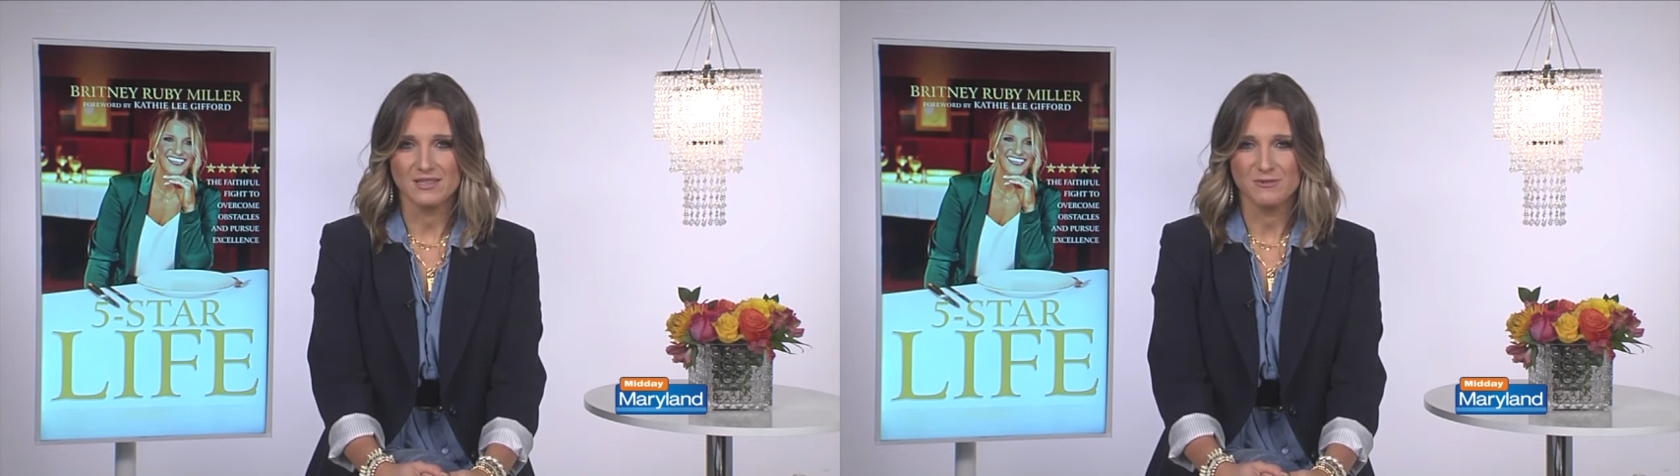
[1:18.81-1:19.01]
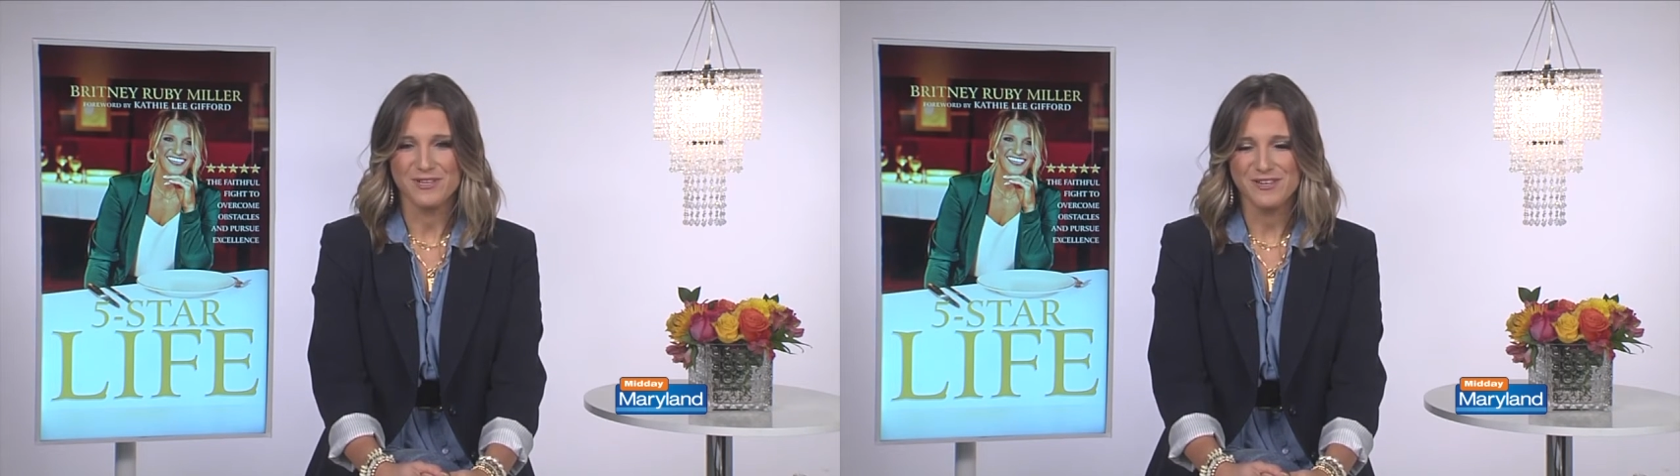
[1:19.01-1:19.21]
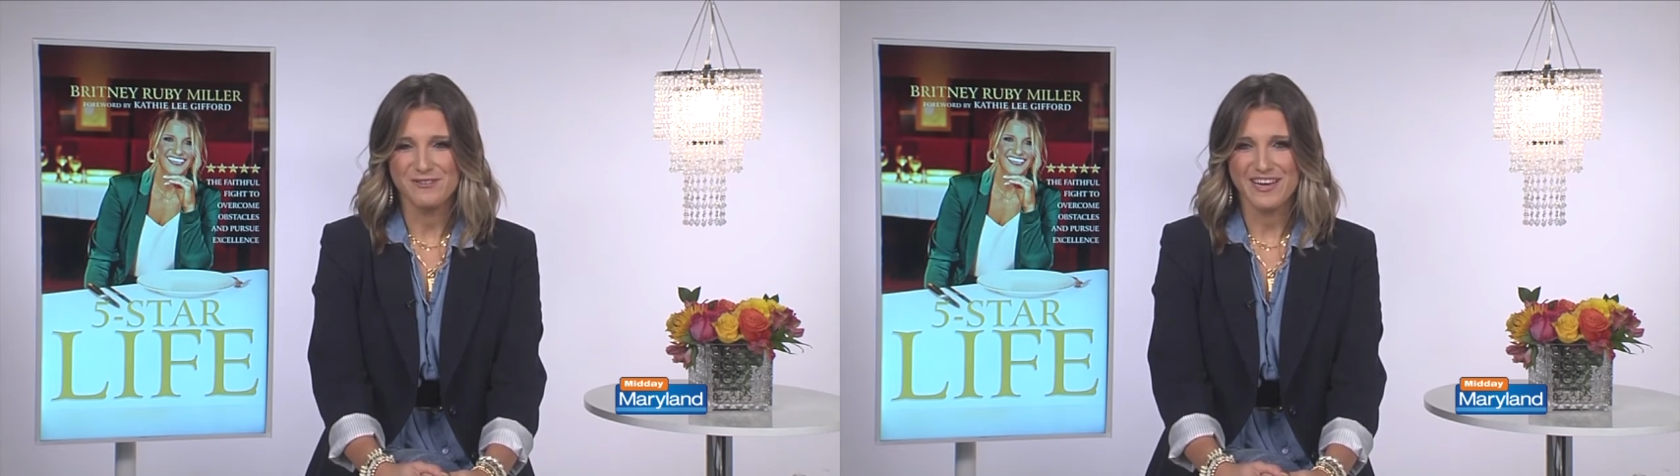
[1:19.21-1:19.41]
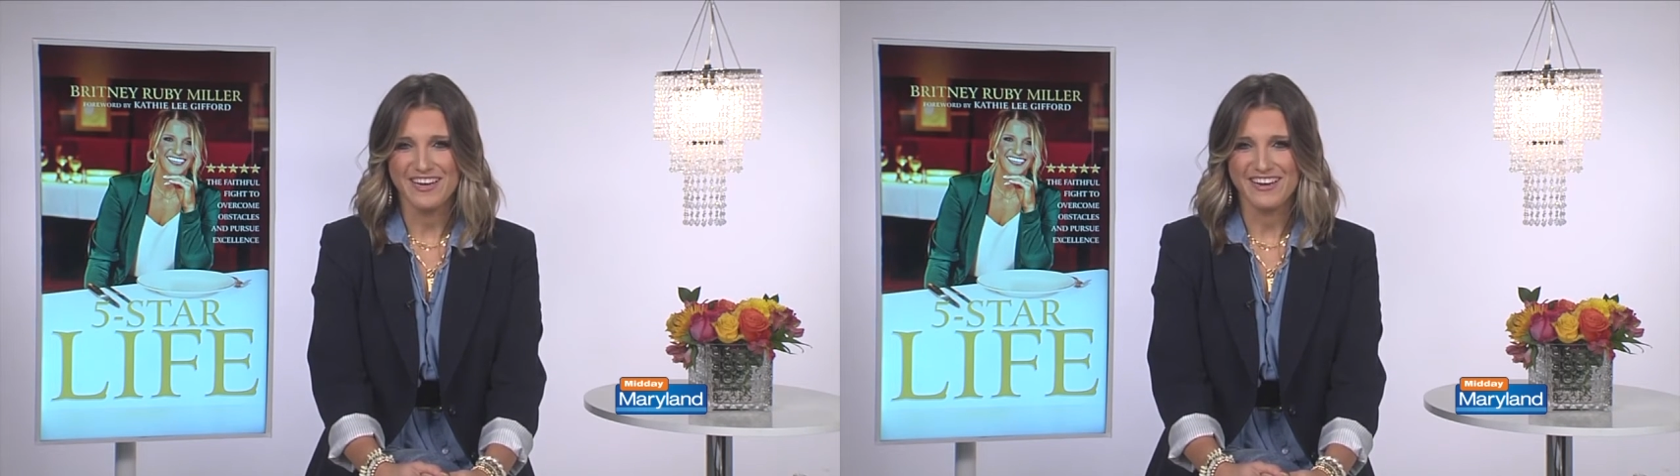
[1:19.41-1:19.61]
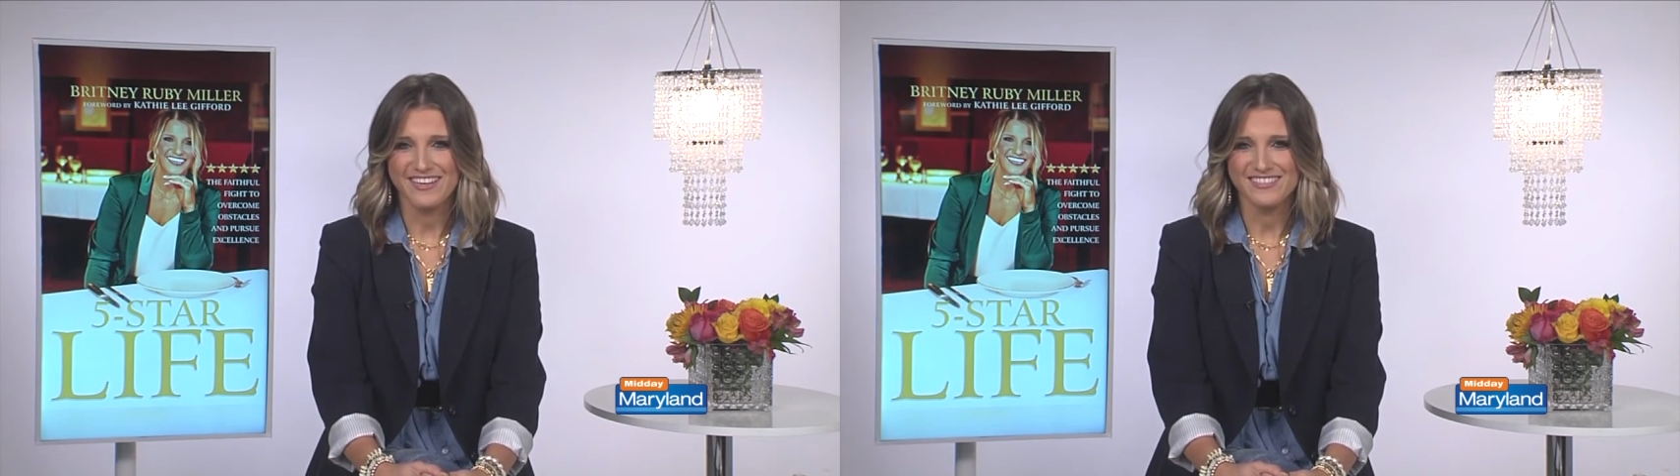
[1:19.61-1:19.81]
and the reader
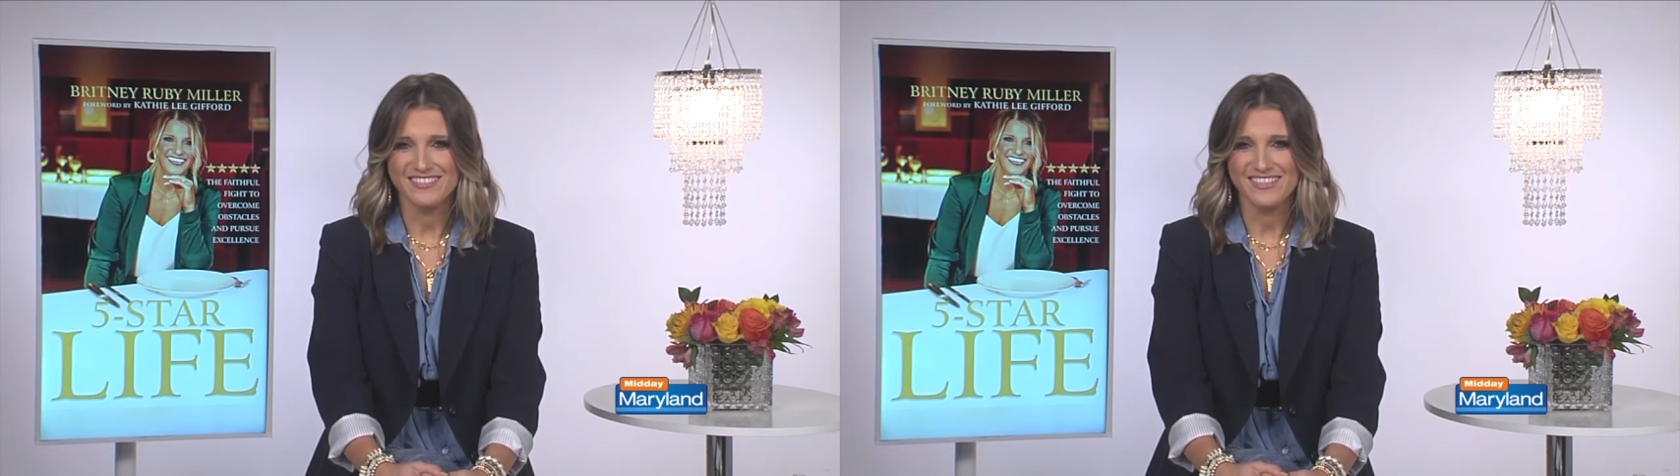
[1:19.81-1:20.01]
recognizes